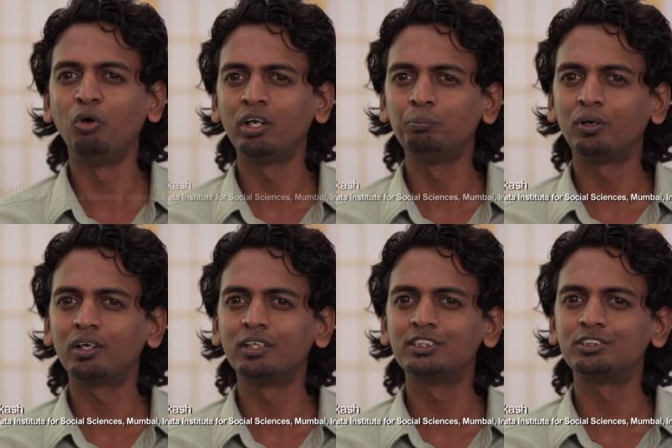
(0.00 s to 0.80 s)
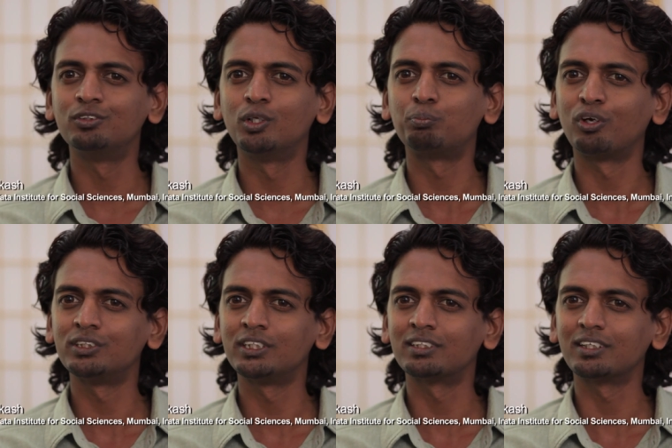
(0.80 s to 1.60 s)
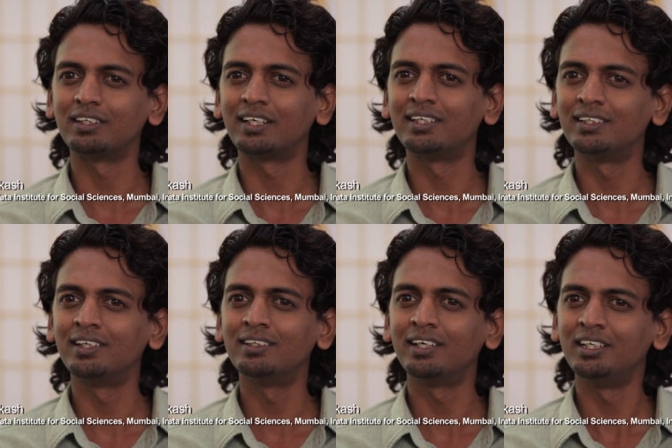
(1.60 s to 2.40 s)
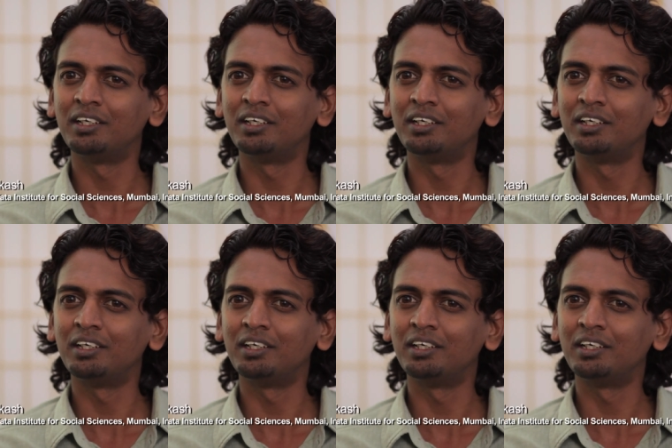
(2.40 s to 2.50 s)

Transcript: more importance to the project rather than the